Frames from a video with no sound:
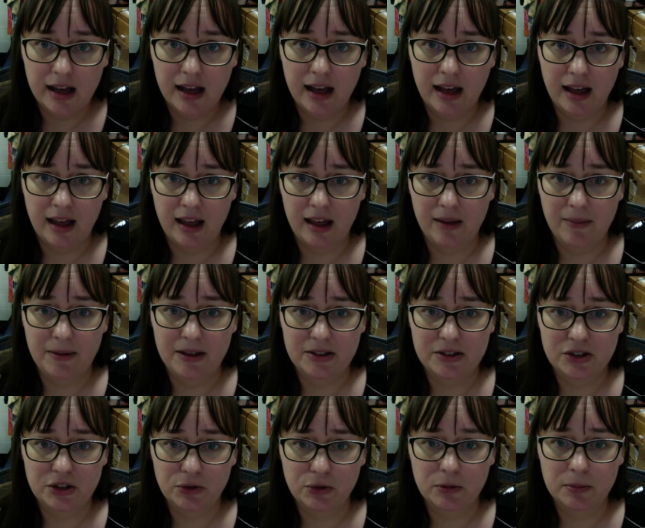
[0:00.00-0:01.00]
And
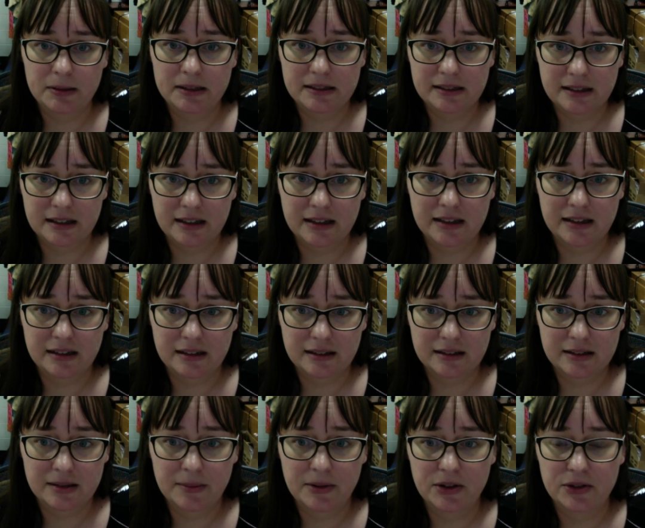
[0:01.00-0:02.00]
so we'll be singing
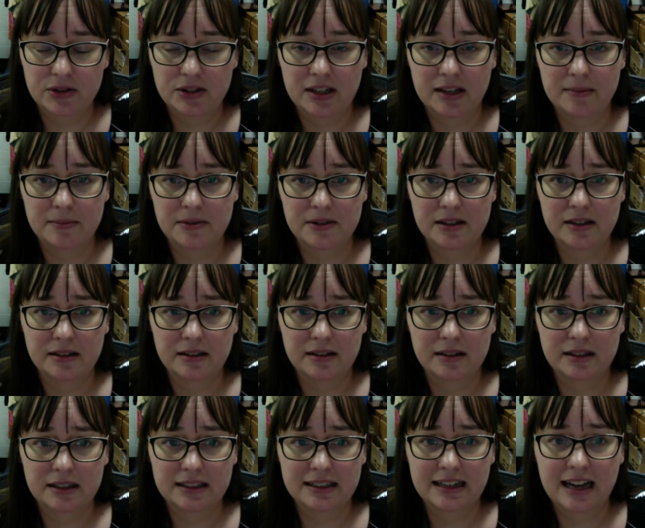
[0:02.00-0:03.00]
some of those hymns.
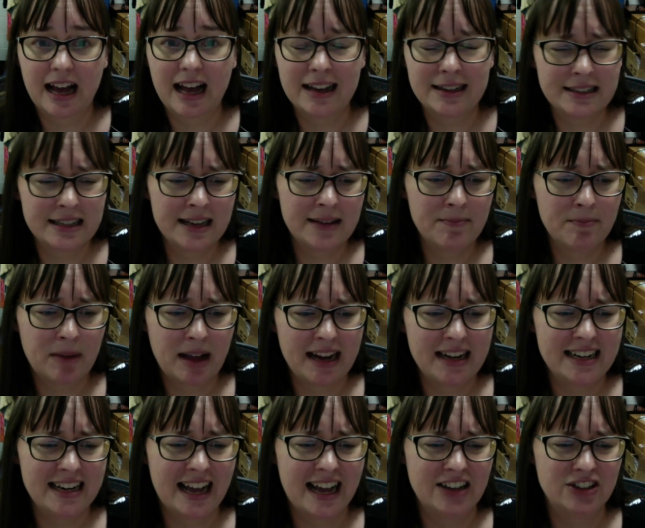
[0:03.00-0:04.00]
The content might
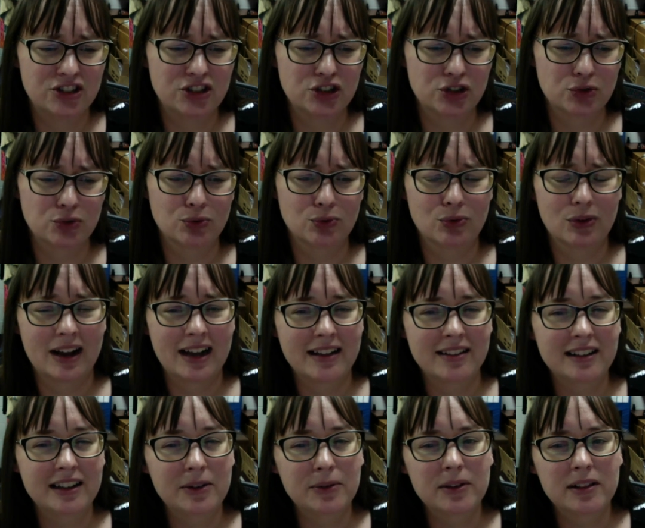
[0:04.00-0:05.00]
not
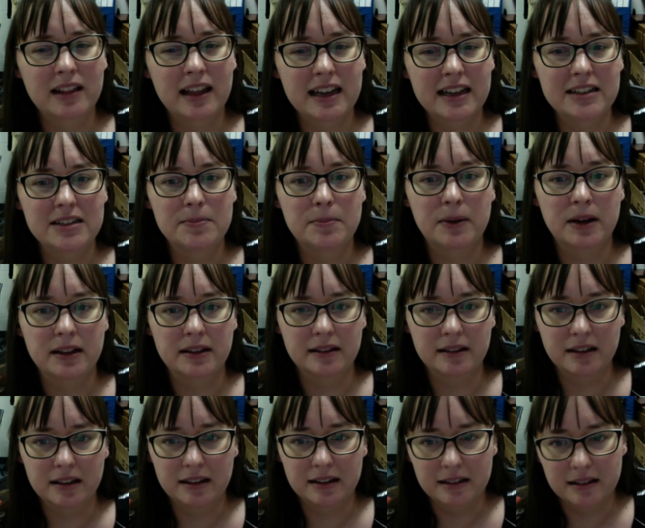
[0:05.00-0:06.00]
directly relate, but
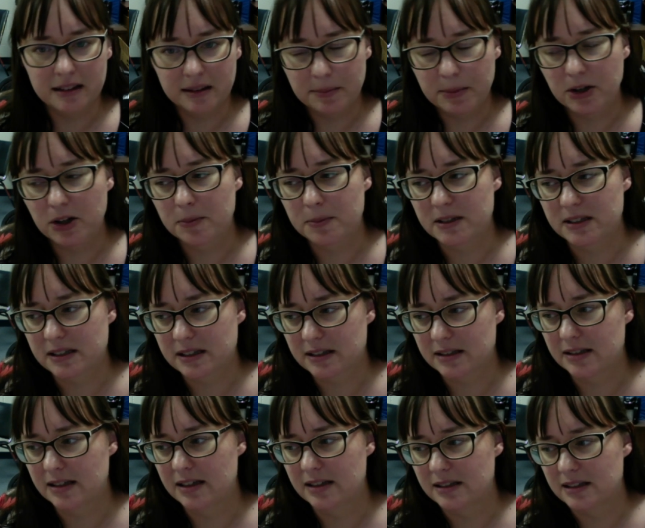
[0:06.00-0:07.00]
the purpose
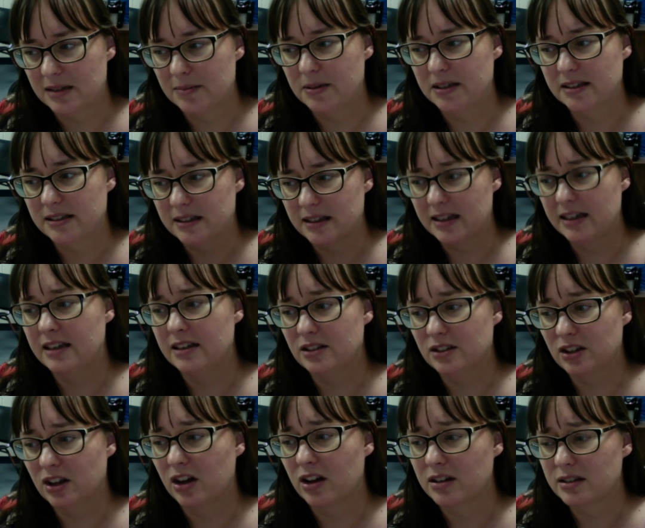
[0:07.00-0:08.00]
is to be singing
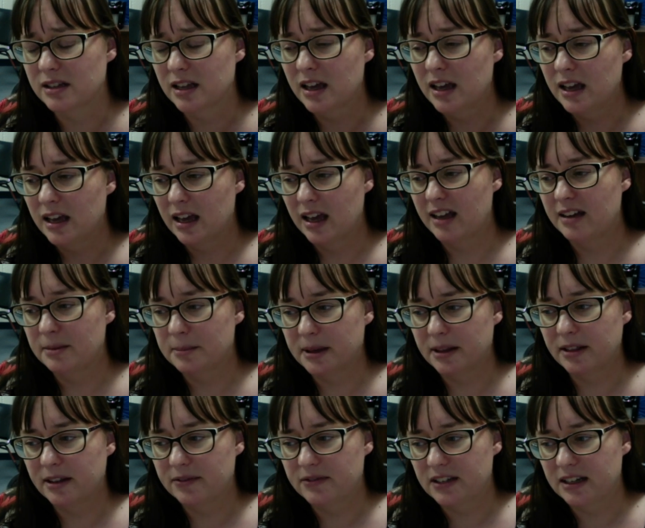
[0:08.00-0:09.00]
songs and to be
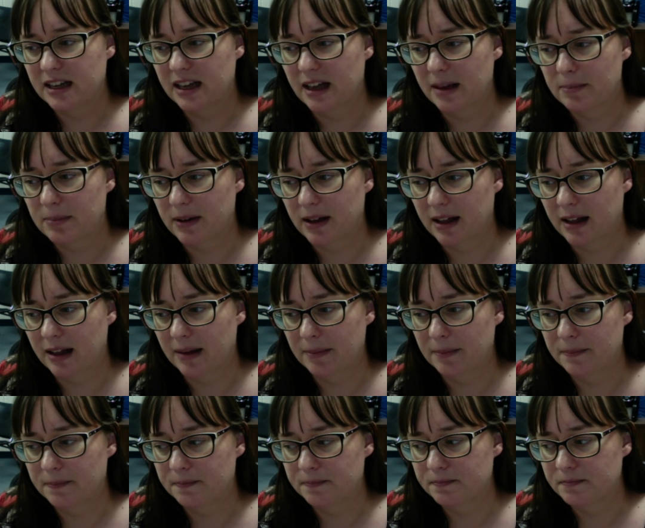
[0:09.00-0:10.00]
lifting up
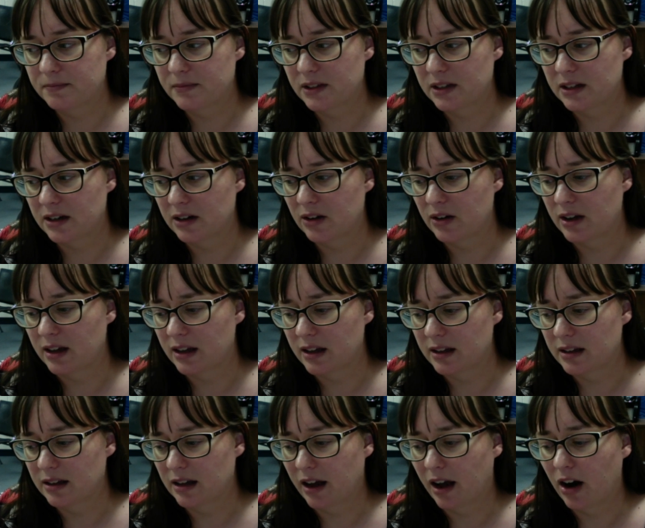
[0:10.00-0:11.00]

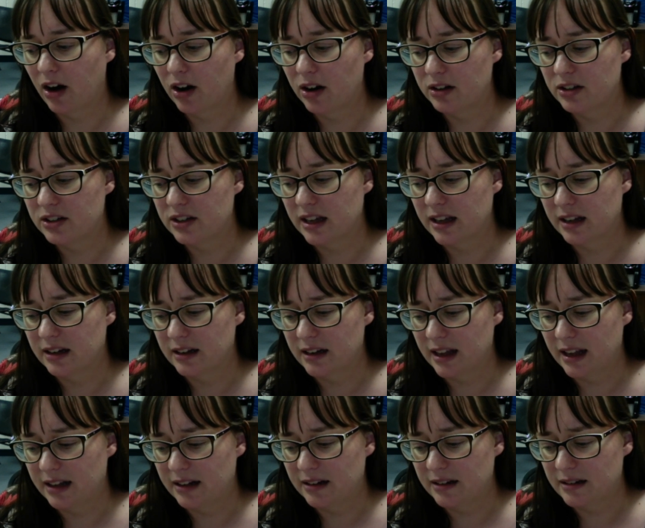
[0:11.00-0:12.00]
art
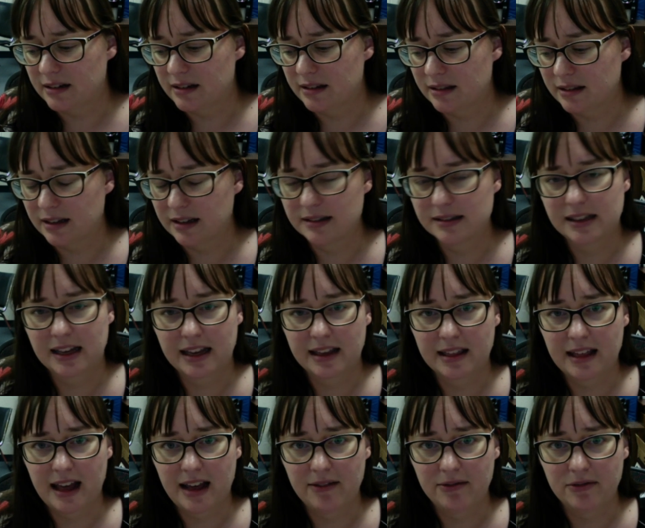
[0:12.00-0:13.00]
and things like
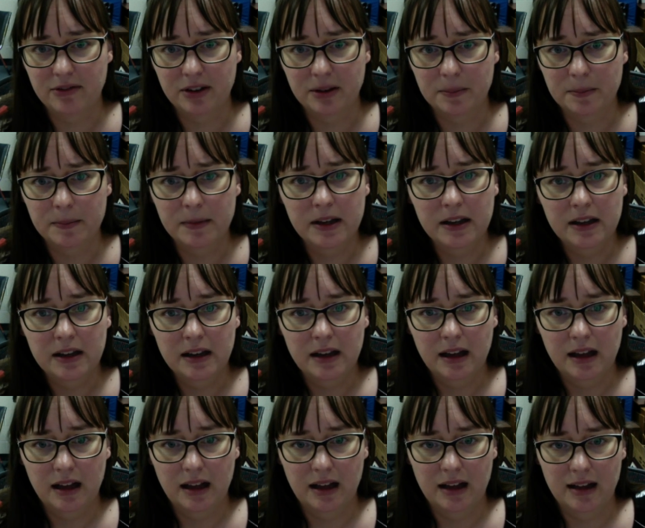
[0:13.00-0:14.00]
that
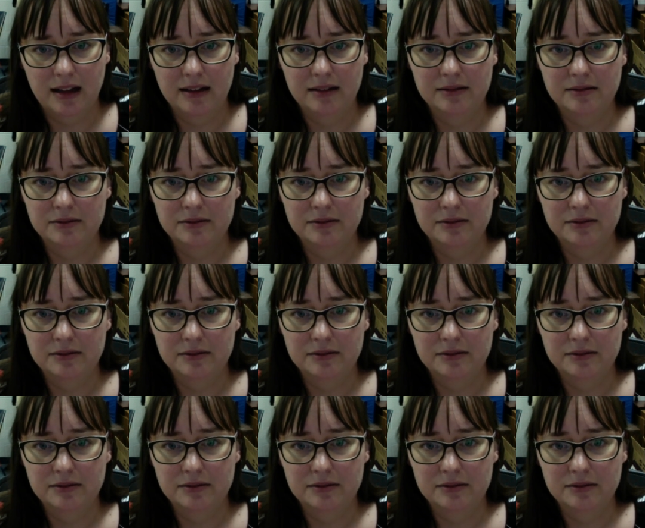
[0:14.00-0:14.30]
uh,